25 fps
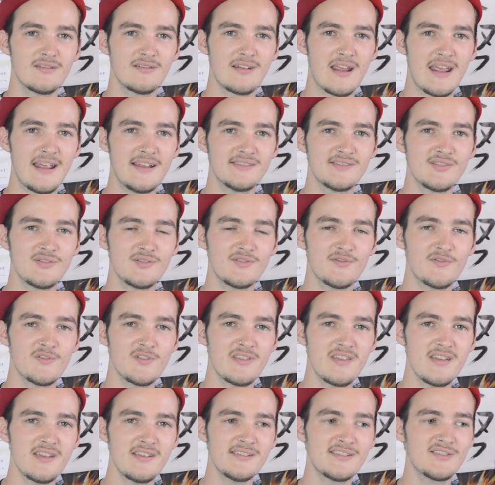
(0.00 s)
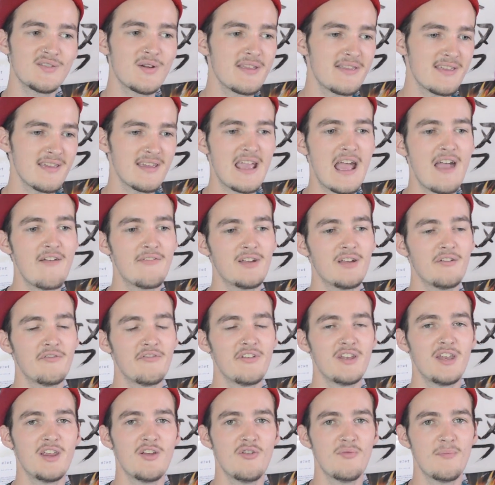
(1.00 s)
answers for things, so I think having a
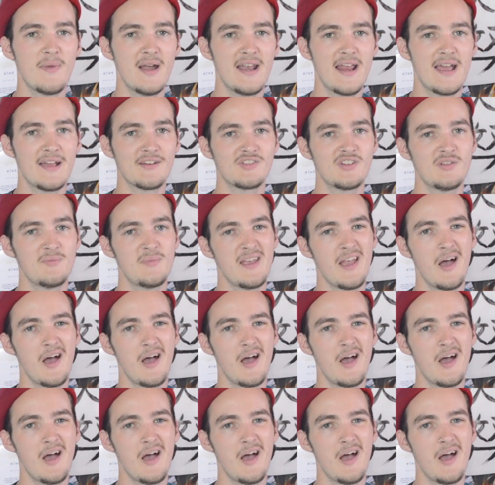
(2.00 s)
video might actually be